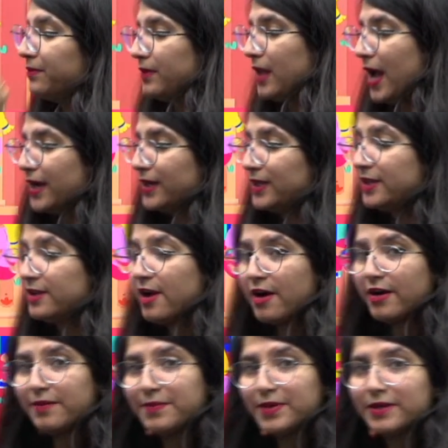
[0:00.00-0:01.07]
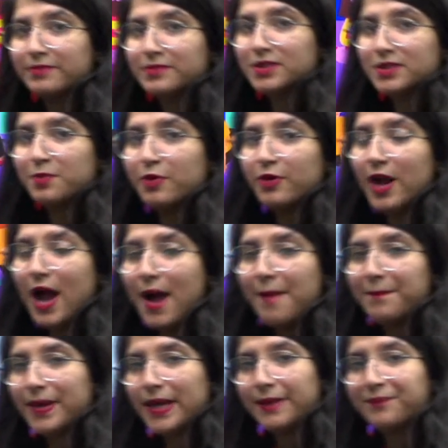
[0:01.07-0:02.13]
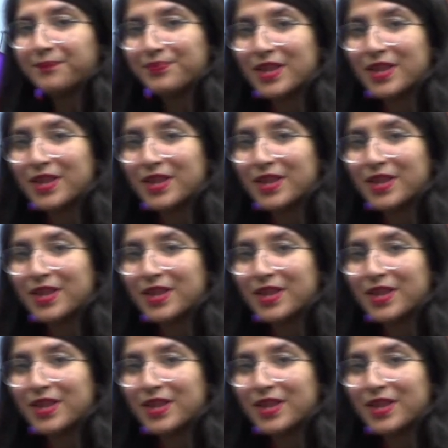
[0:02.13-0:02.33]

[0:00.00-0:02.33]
that Kiara becomes more happy.